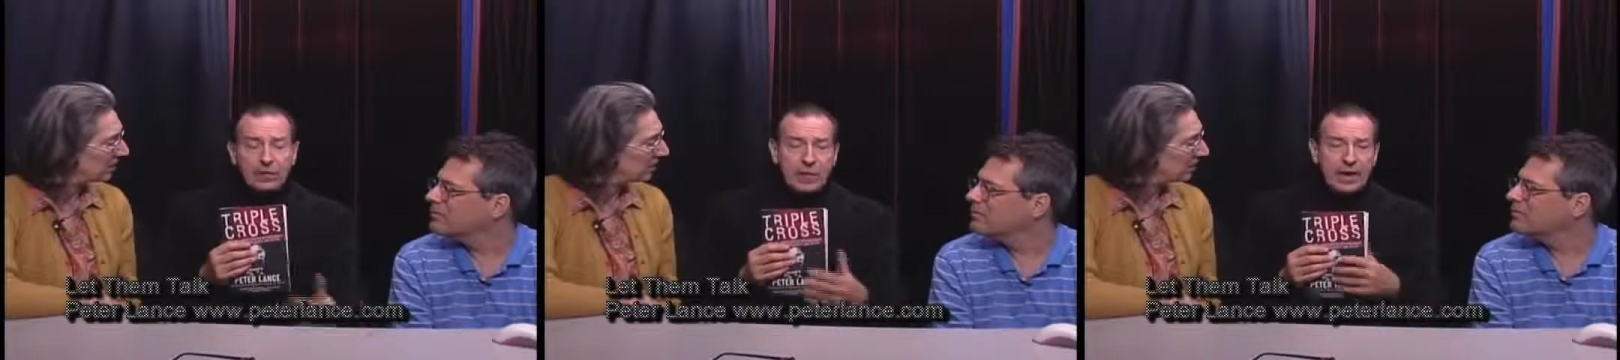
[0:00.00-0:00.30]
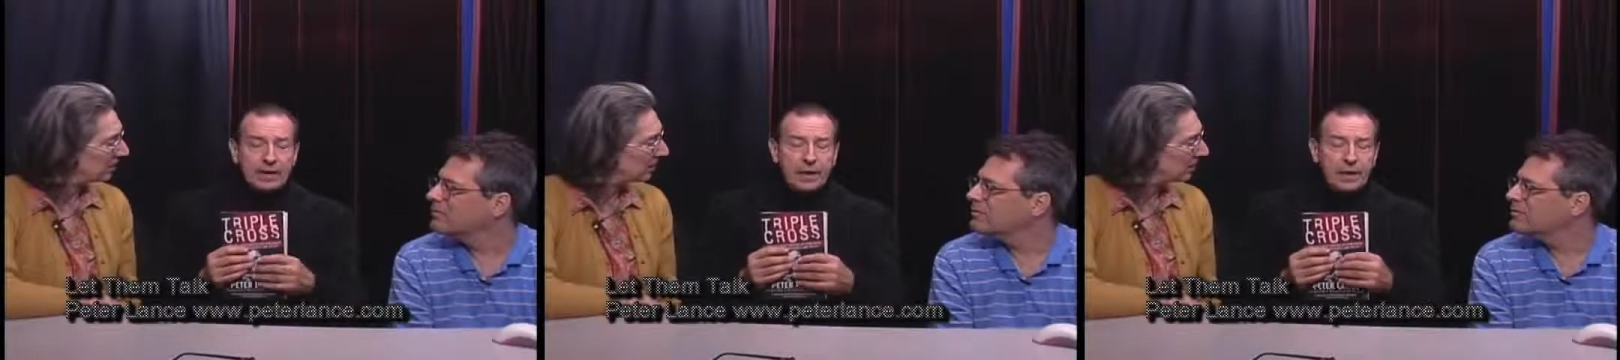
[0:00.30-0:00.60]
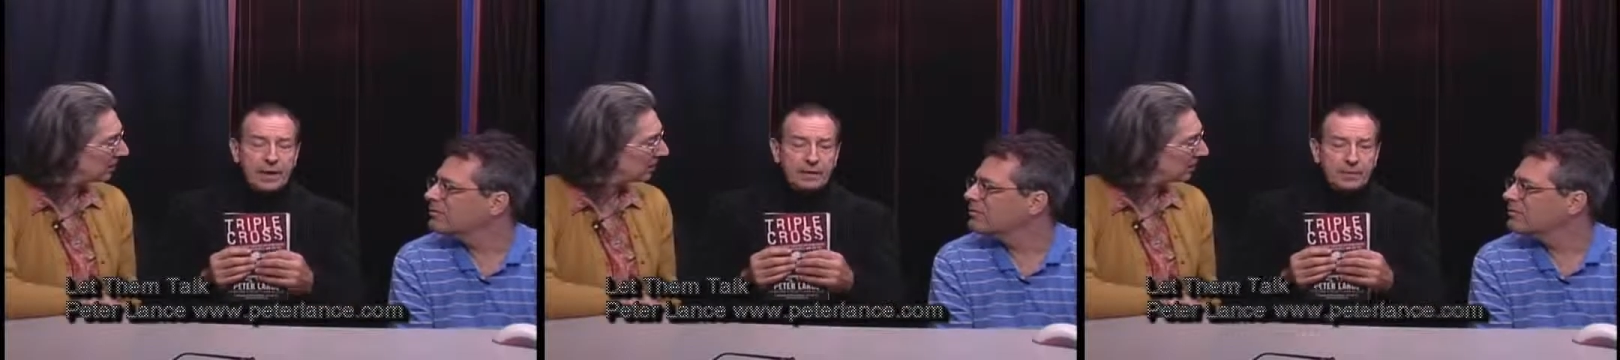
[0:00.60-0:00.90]
Speaker 1: when
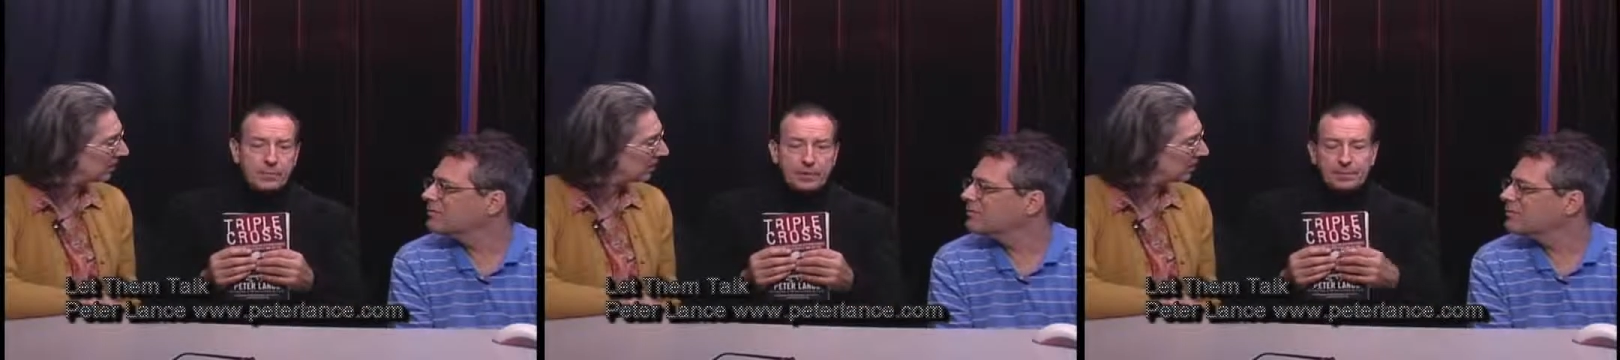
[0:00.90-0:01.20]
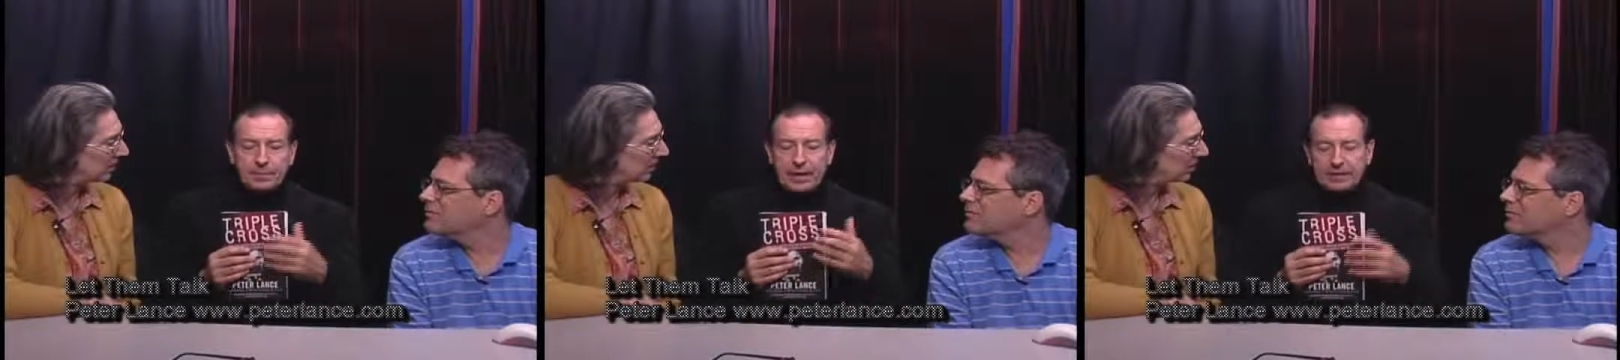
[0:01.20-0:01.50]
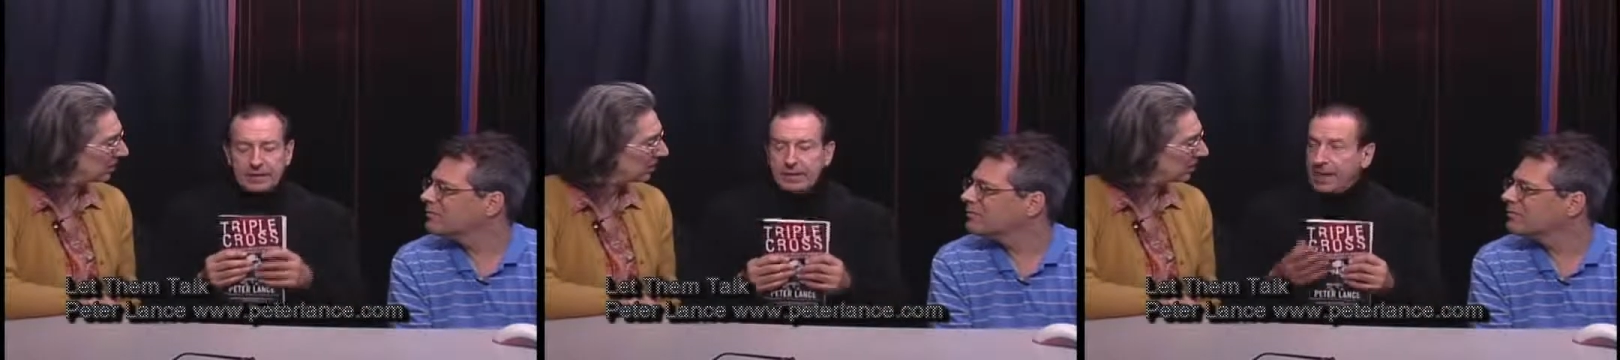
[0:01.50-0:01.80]
uh, the book was
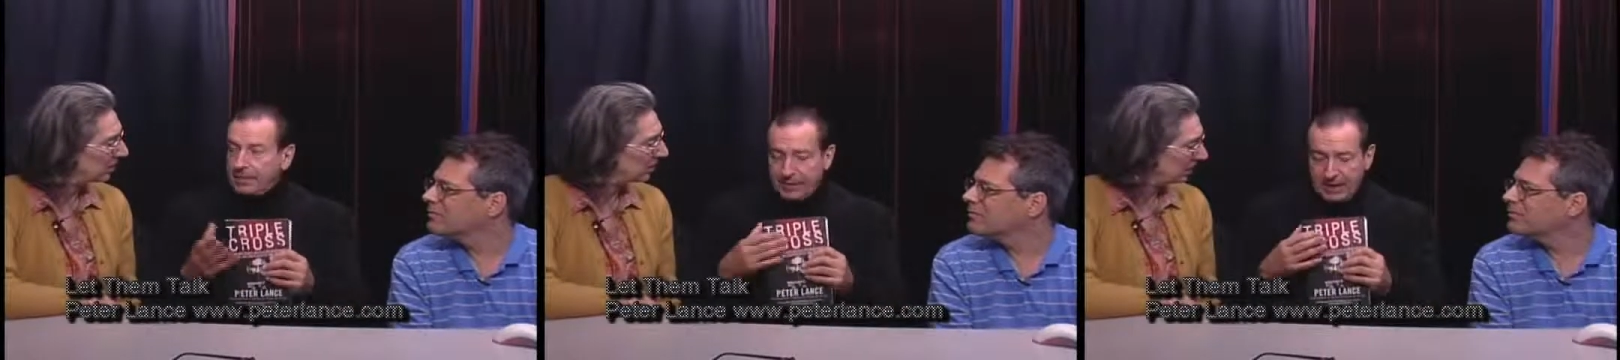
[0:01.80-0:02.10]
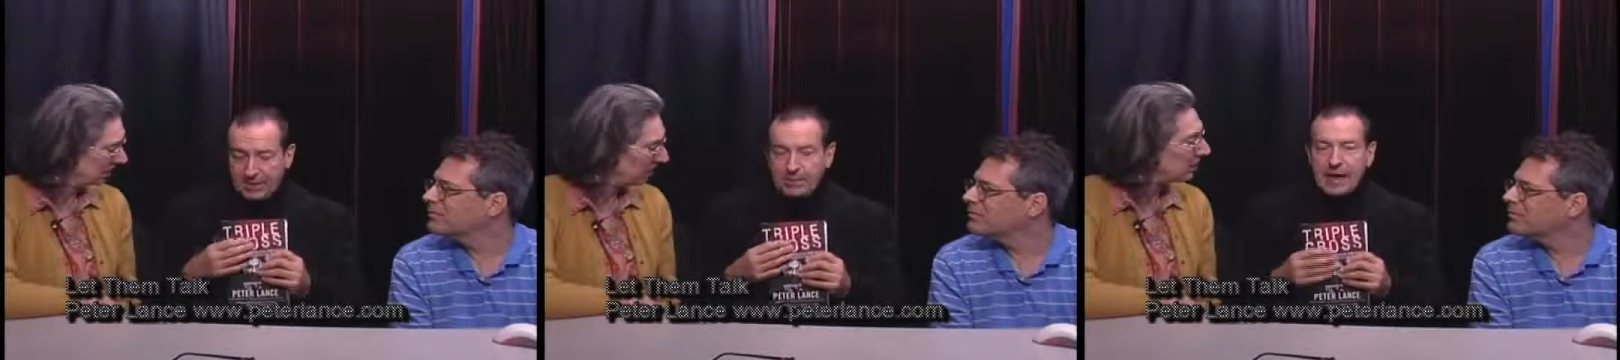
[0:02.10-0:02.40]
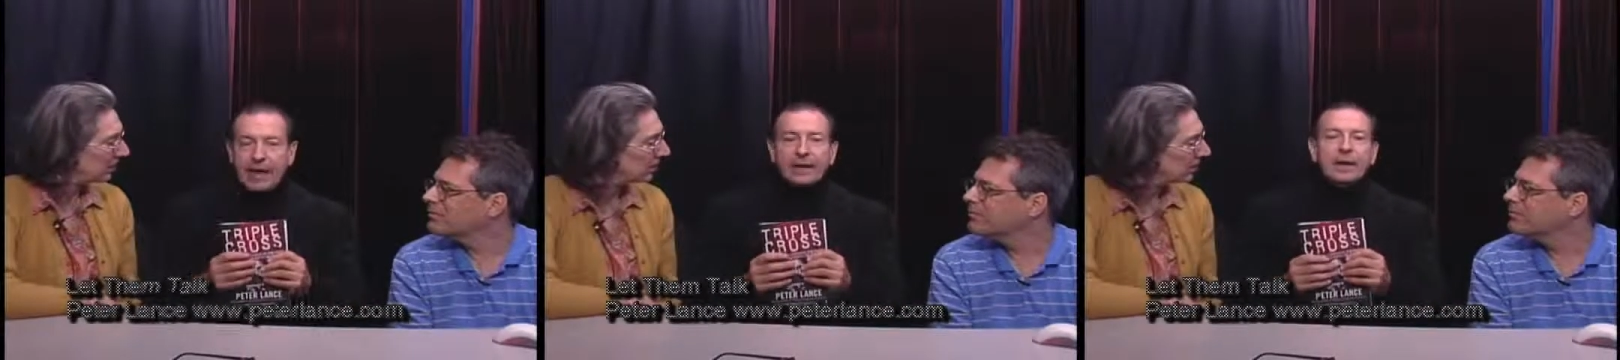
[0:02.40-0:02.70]
about to come out in
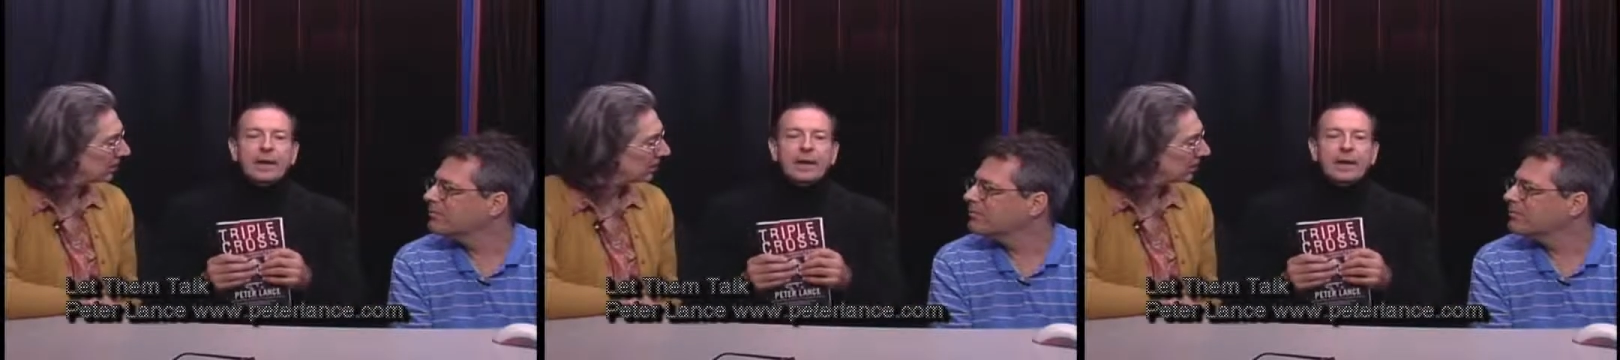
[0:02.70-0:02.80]
paperback,